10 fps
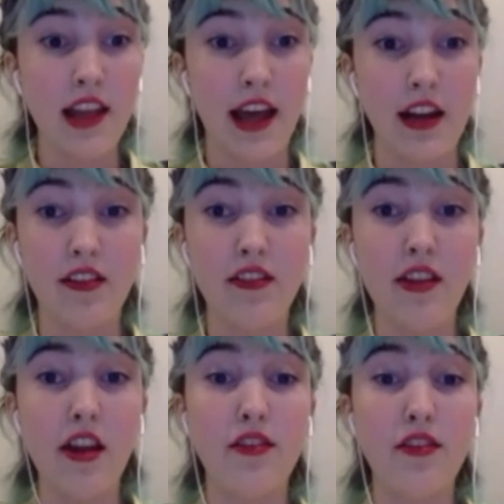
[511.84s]
that
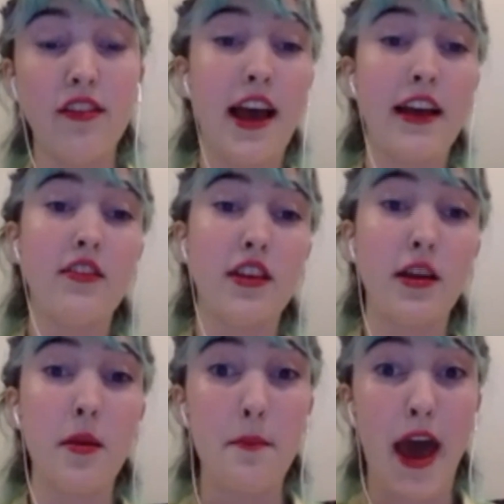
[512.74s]
instead of
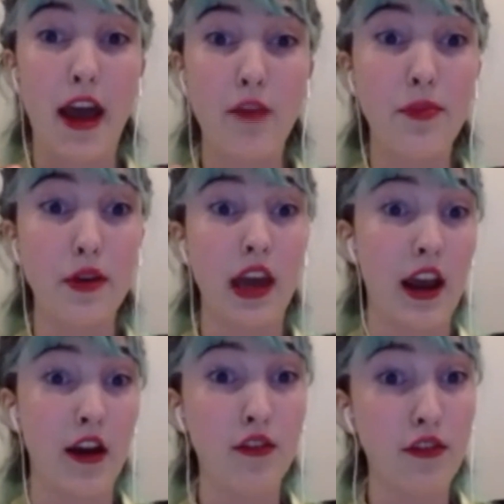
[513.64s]
selecting MacBook
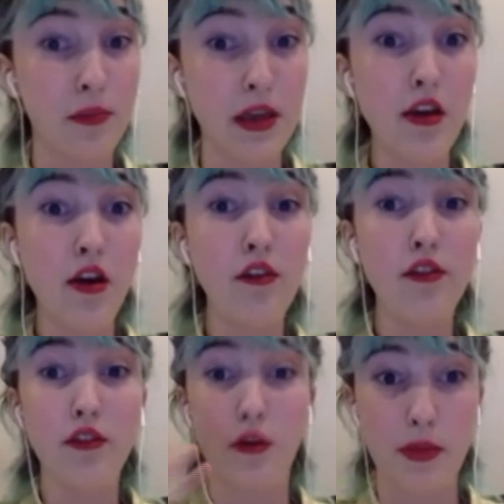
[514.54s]
Air
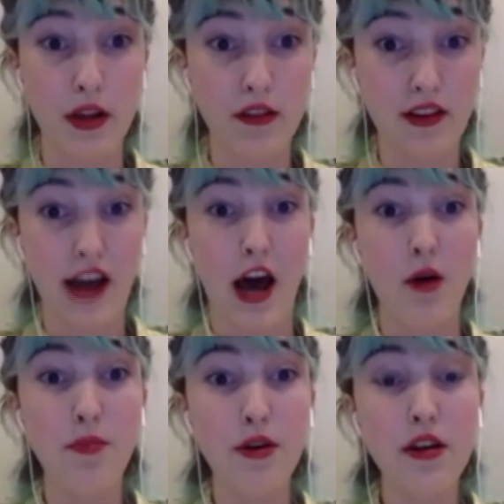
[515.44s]
speakers or built-in
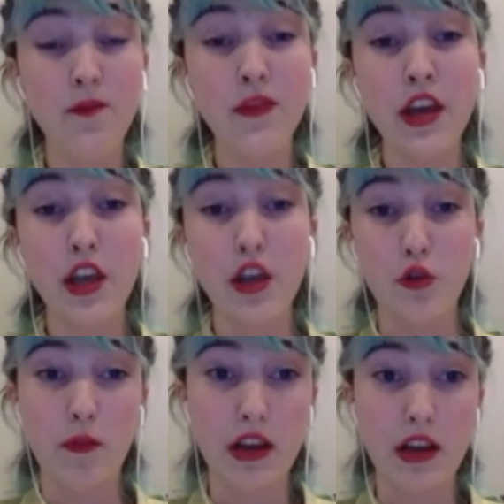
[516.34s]
output, you
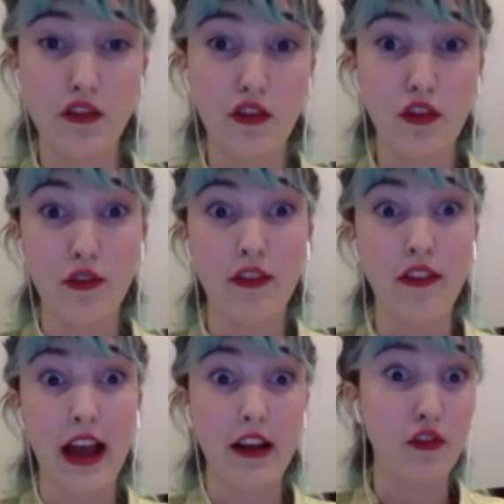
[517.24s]
want to make sure you
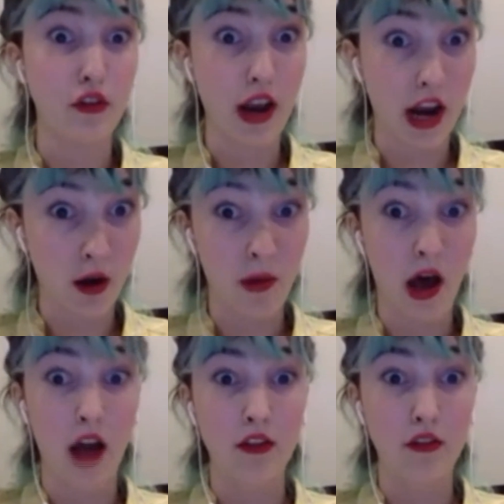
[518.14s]
select your
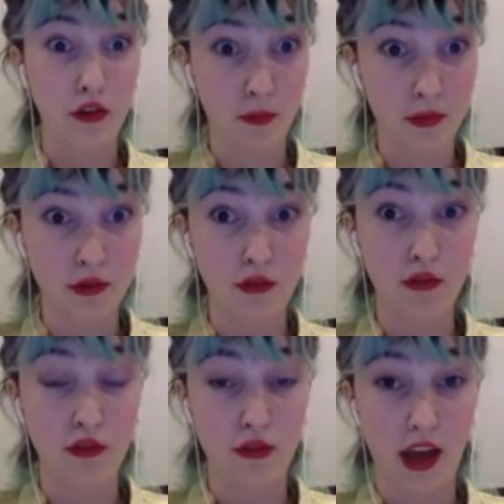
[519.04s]
AirPods or your
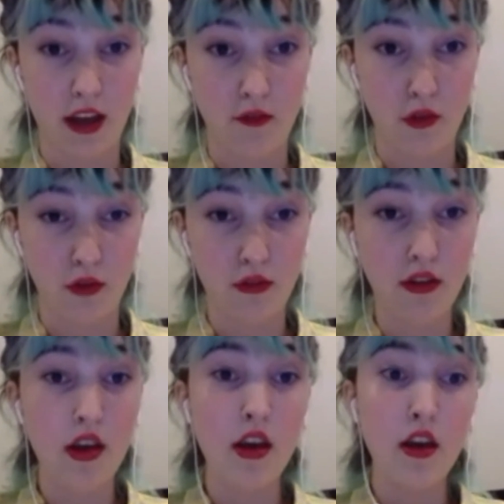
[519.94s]
Bluetooth
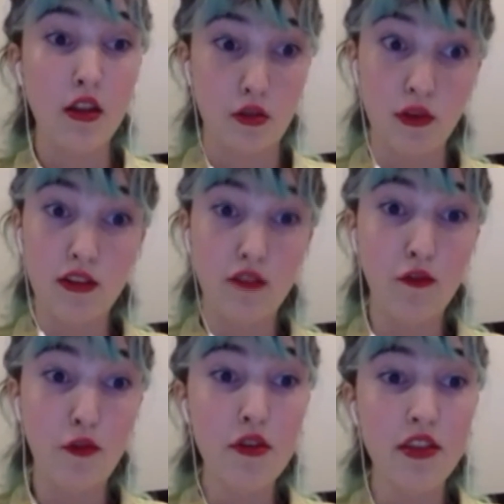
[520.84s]
headphones. The reason
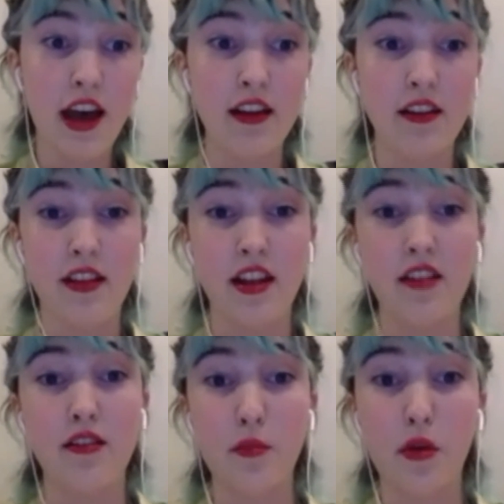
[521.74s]
for that is that
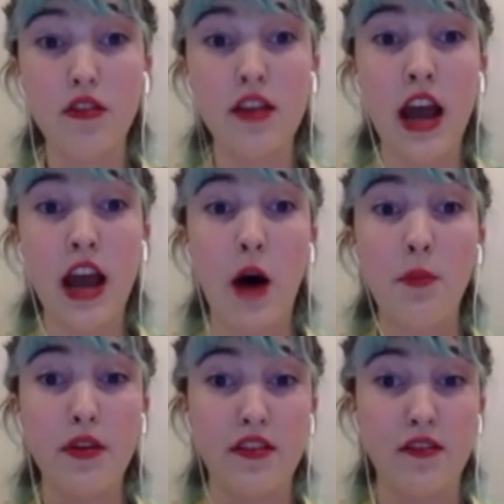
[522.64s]
this
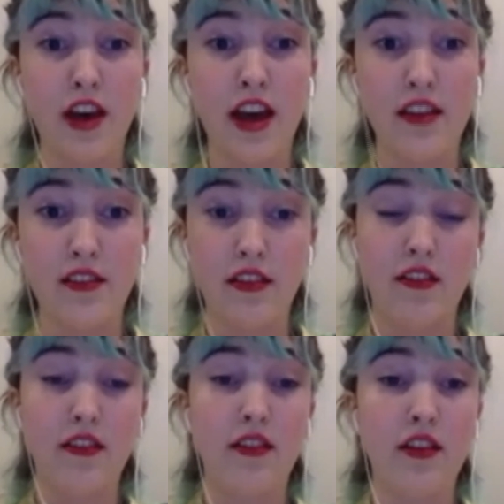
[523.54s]
multi-output device
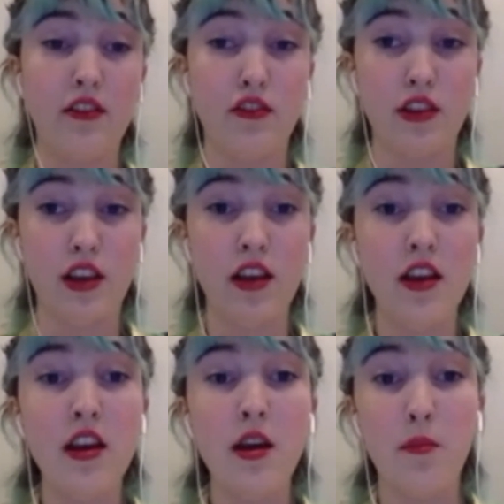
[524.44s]
is essentially
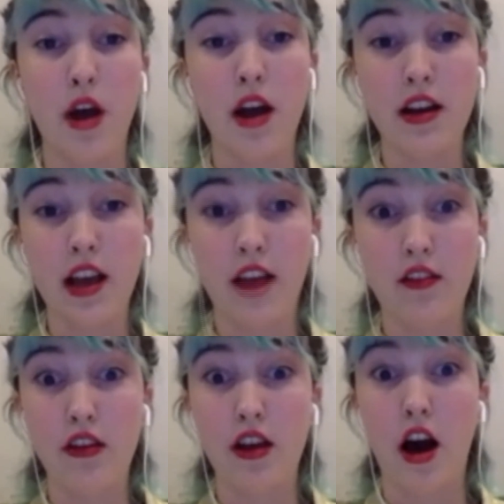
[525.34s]

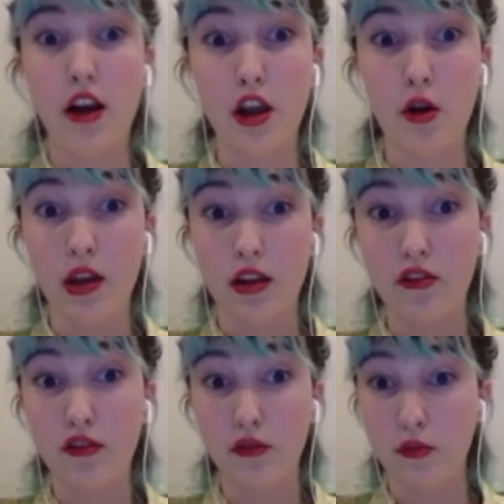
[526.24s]
broadcasting audio
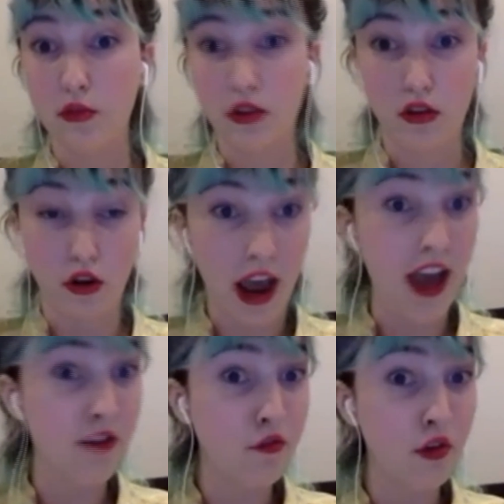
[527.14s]
into your
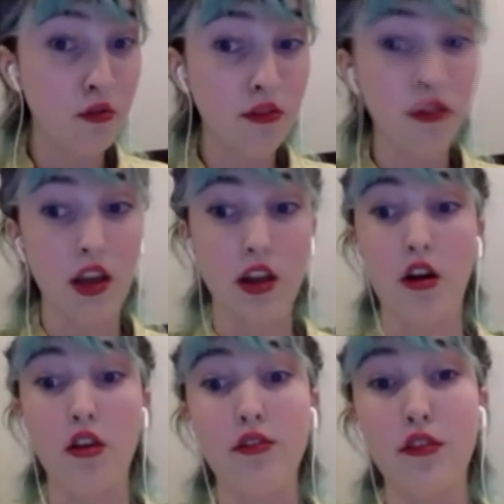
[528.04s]
headphones and
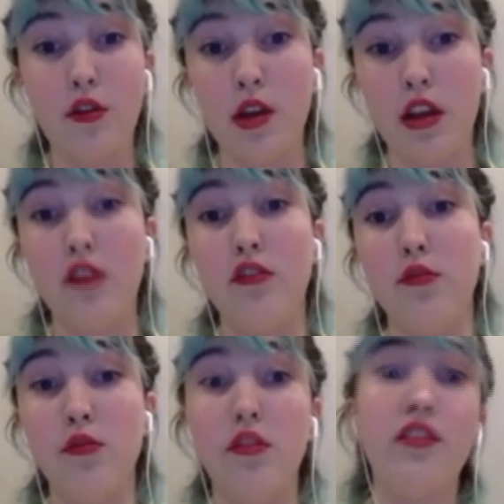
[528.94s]
also
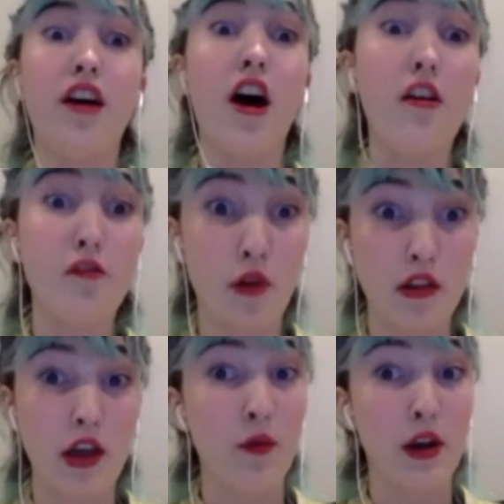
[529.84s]
into the
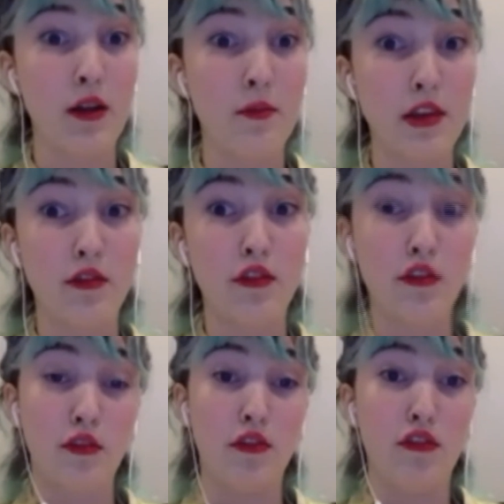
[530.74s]
software that we're going to be used
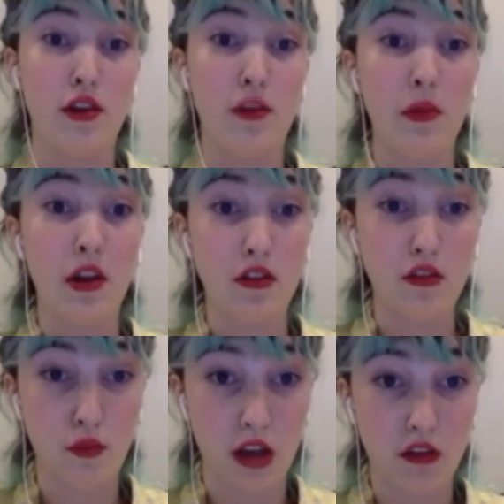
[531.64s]
to stream into
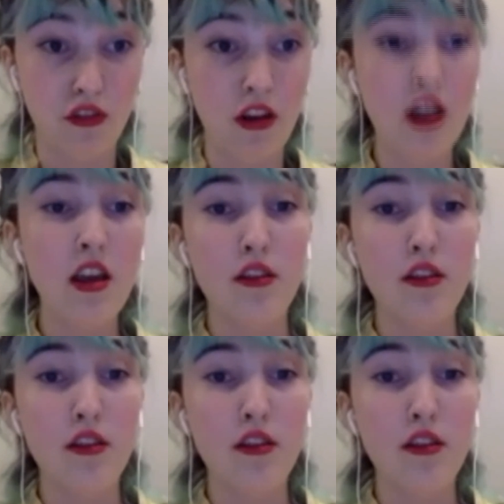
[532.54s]
Twitch.